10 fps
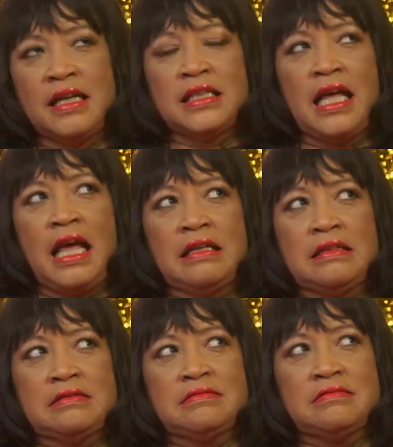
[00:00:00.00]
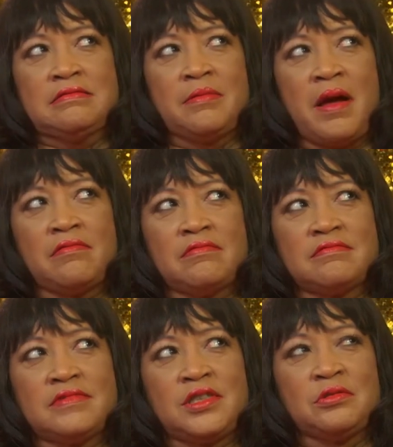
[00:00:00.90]
And then about
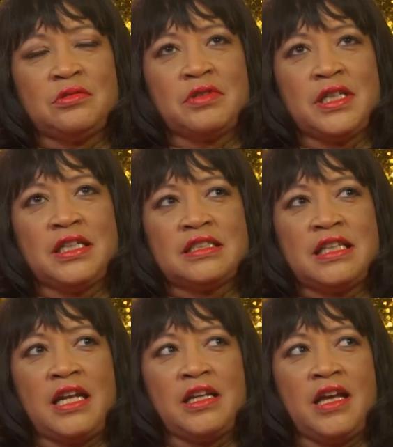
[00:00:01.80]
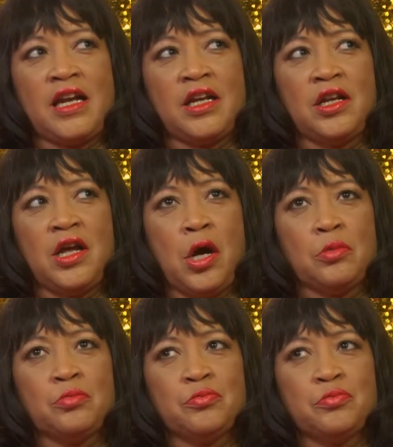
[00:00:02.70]
two, three years later, kind of
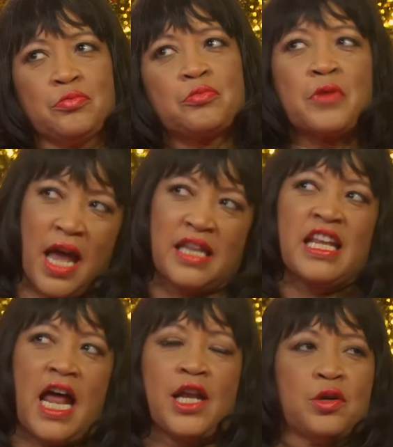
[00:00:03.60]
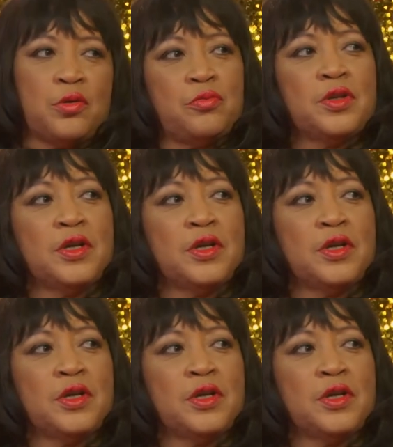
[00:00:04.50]
know. And then I knew.